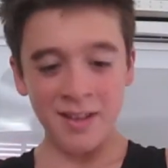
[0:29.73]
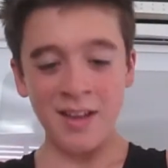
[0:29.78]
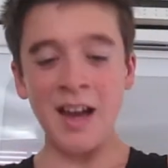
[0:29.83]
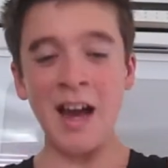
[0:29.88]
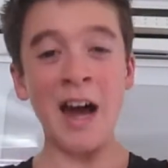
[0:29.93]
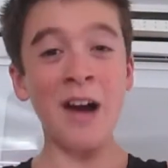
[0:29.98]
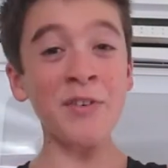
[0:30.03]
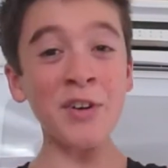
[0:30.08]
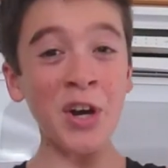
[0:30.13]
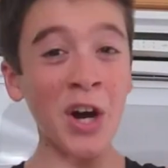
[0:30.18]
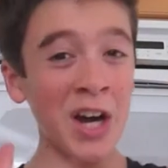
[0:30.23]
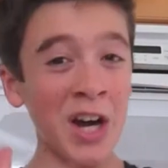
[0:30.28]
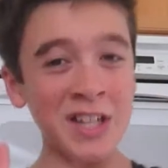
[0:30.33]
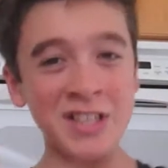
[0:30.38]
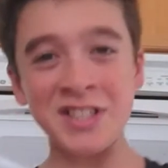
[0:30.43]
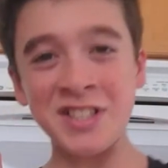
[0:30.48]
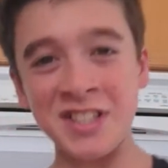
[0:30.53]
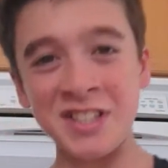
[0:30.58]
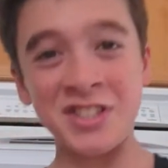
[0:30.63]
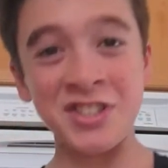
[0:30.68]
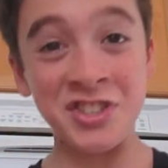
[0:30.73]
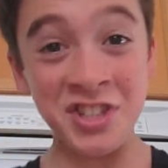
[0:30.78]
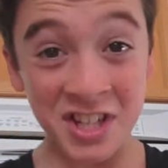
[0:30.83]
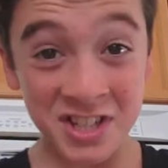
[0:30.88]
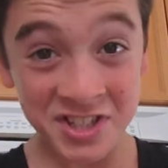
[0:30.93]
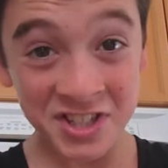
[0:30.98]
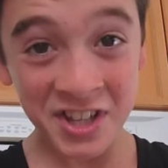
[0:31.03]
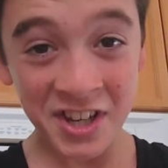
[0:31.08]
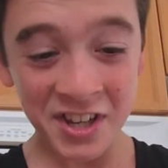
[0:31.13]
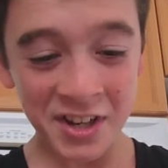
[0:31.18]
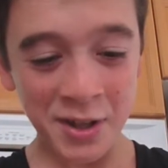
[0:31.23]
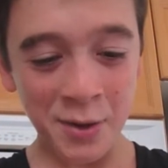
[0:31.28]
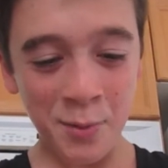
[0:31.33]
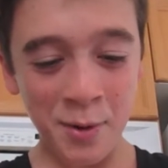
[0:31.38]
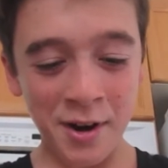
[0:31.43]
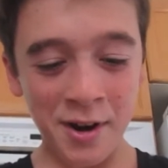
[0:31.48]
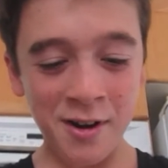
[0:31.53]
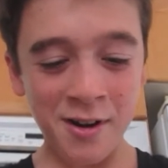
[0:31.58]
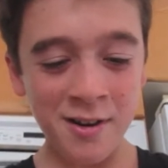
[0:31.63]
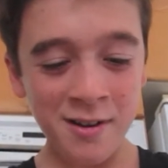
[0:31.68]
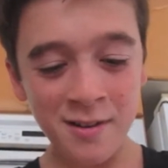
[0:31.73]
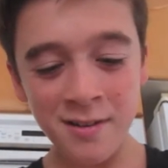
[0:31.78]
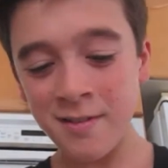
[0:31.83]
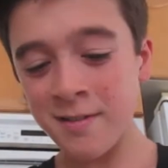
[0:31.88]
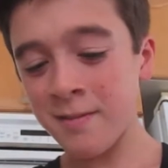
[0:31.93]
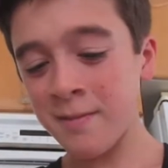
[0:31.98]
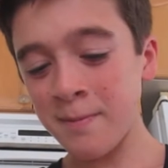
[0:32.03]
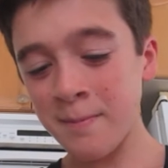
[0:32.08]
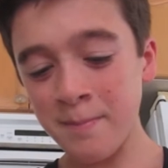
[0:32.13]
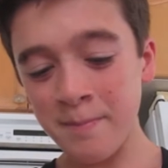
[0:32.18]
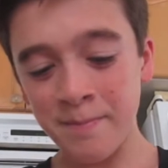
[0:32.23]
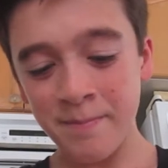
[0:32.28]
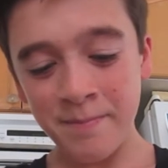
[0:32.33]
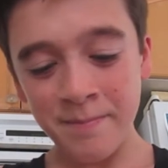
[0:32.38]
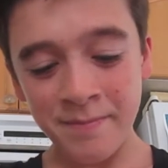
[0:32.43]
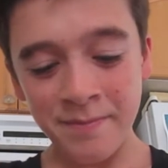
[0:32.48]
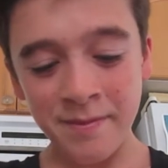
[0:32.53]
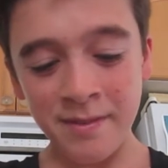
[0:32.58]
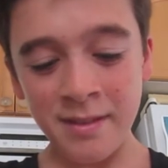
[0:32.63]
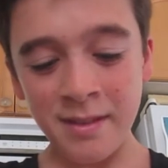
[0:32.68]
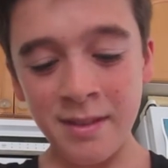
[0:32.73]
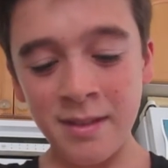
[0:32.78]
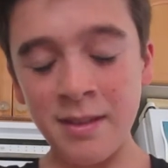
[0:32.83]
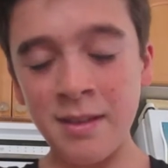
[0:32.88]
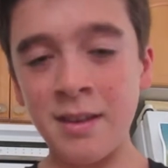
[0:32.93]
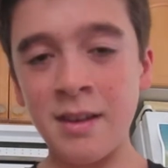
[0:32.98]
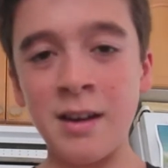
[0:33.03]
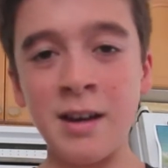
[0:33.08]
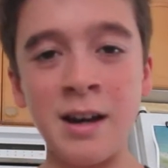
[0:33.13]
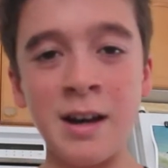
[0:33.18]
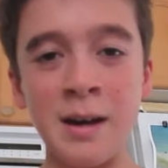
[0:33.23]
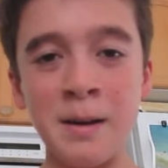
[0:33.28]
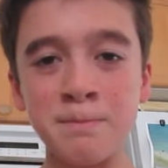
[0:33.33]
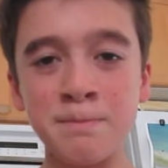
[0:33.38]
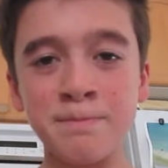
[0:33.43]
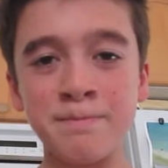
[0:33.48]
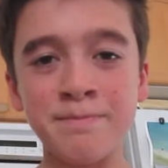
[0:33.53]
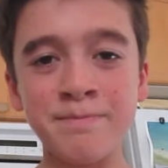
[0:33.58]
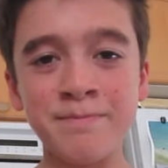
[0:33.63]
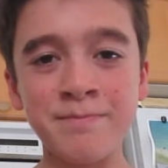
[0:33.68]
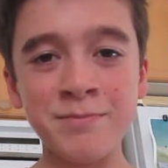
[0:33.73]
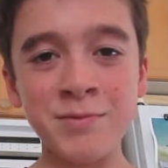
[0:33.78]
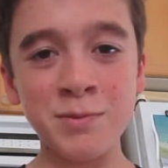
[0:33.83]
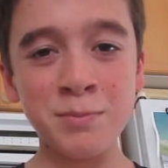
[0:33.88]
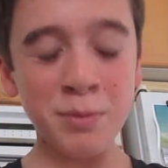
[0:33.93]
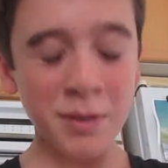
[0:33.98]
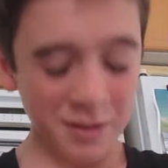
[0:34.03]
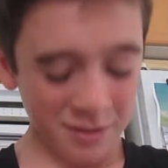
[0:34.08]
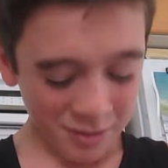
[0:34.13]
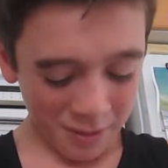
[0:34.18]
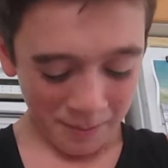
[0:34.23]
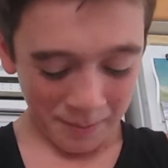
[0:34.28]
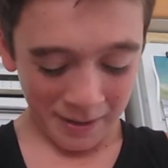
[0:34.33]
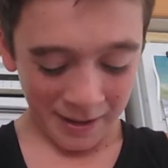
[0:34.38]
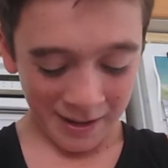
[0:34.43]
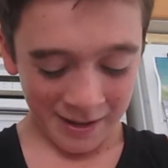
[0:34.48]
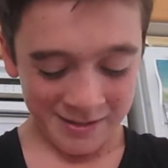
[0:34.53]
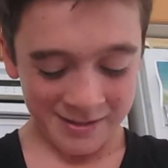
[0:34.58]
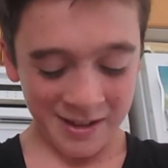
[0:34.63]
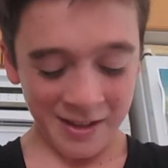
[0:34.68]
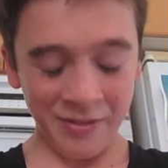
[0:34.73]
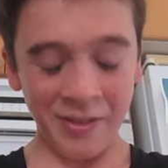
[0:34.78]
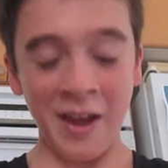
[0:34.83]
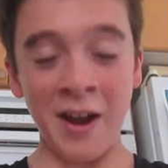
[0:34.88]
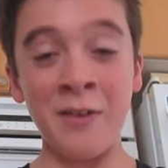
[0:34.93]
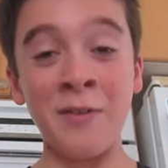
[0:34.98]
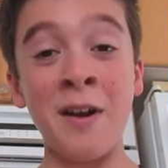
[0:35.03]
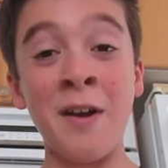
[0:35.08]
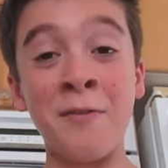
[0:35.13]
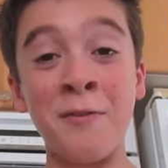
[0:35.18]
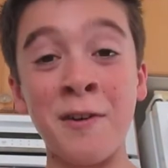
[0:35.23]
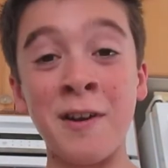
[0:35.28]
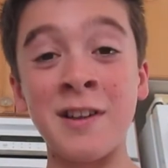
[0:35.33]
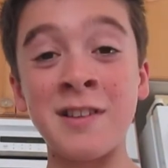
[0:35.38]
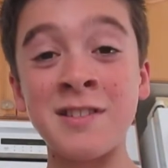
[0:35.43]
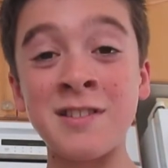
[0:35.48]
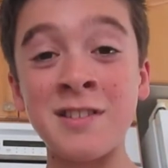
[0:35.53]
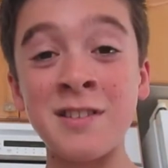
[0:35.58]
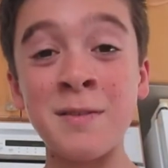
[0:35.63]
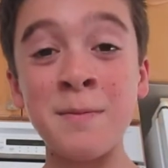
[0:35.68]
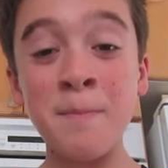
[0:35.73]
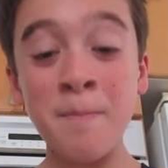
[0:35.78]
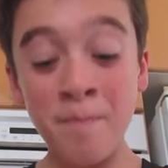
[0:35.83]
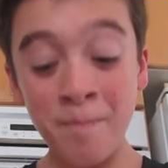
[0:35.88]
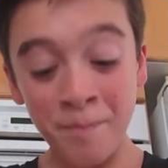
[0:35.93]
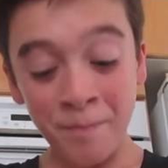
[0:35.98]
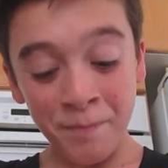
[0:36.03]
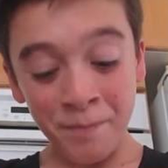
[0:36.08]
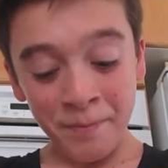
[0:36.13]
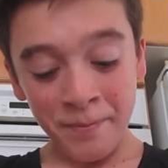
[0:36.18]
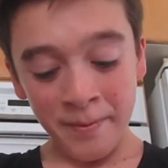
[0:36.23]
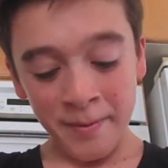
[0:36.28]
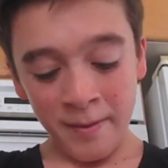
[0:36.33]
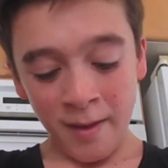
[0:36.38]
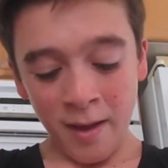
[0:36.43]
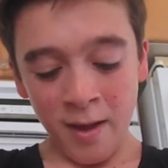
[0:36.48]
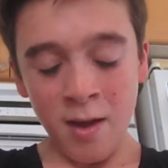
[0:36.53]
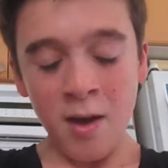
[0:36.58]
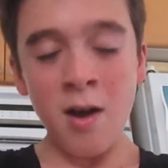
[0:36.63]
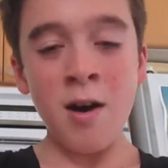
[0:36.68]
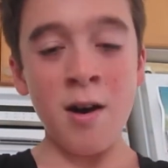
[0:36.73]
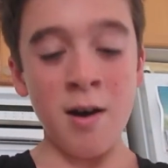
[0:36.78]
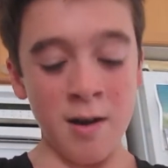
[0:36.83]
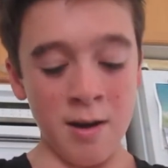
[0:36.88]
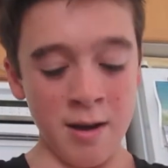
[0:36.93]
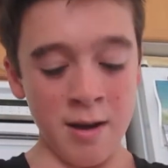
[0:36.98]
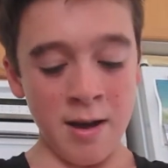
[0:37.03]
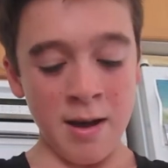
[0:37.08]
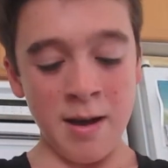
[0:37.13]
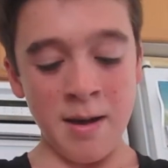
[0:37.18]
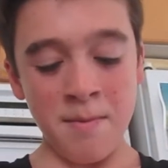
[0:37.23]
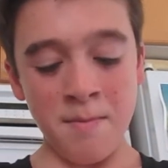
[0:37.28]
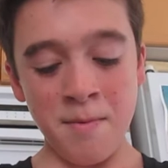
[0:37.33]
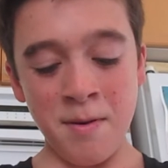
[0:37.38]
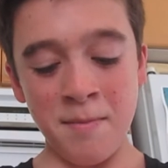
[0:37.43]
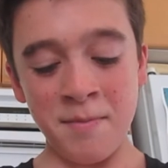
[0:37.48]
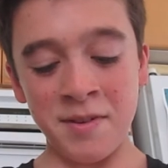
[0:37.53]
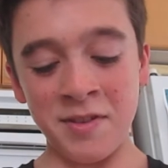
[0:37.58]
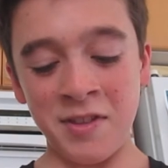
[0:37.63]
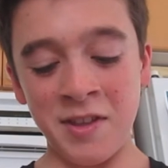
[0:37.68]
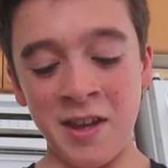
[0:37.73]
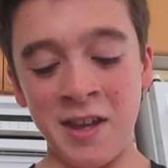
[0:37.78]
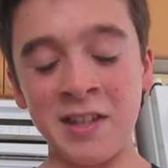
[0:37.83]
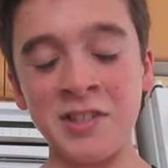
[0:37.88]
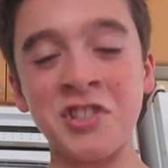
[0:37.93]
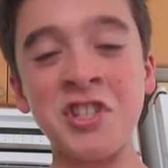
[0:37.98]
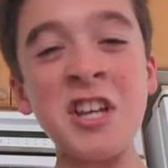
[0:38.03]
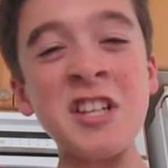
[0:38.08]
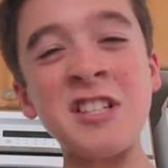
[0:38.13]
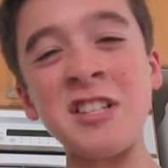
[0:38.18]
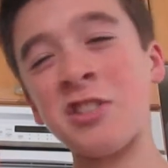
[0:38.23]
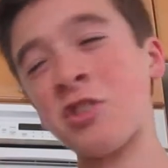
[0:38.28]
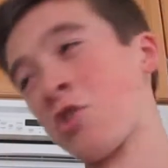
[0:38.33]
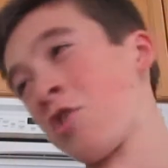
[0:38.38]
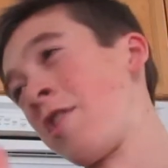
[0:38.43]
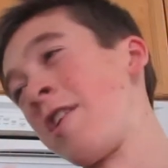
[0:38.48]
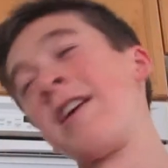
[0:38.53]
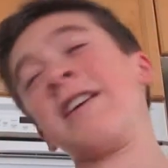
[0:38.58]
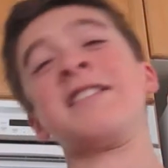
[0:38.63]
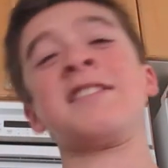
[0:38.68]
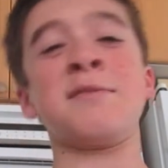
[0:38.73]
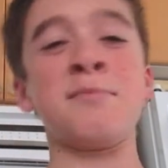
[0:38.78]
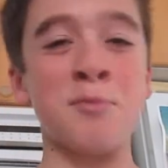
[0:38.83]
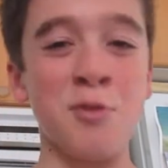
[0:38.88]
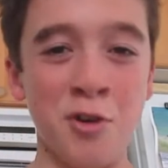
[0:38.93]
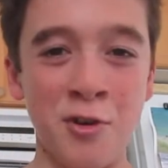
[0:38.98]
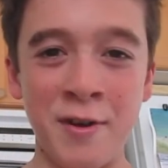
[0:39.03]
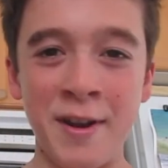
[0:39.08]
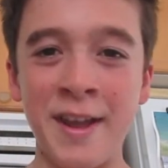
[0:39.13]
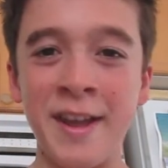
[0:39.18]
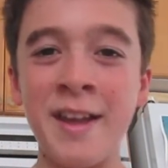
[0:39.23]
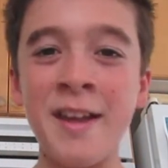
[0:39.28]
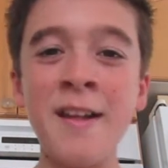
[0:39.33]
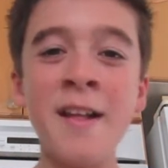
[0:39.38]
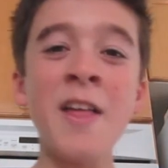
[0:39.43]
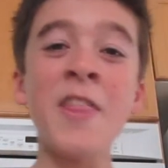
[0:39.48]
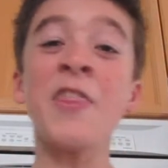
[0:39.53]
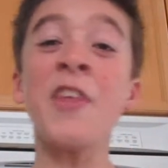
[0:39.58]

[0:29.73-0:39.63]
Have you guys seen Jesse anywhere? Um, please tell me you guys get that reference. Um, let me think. Jesus Christ, Marie!